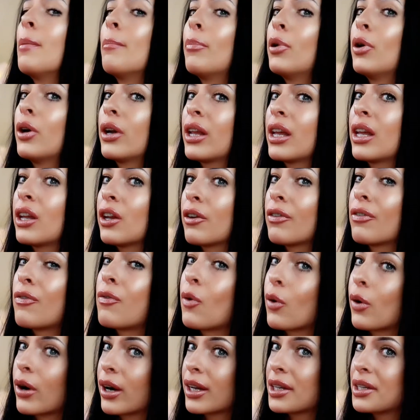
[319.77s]
putting your
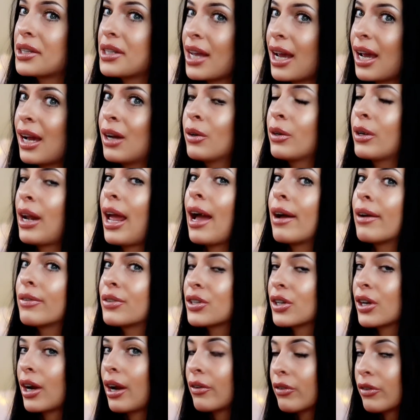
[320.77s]
fork down
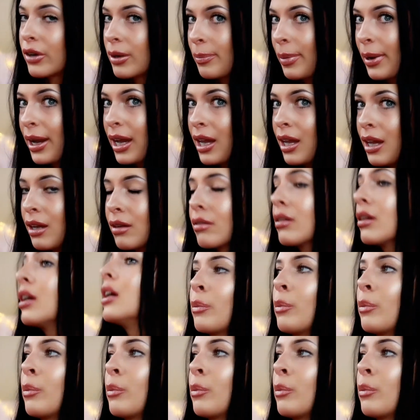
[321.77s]
after every bite,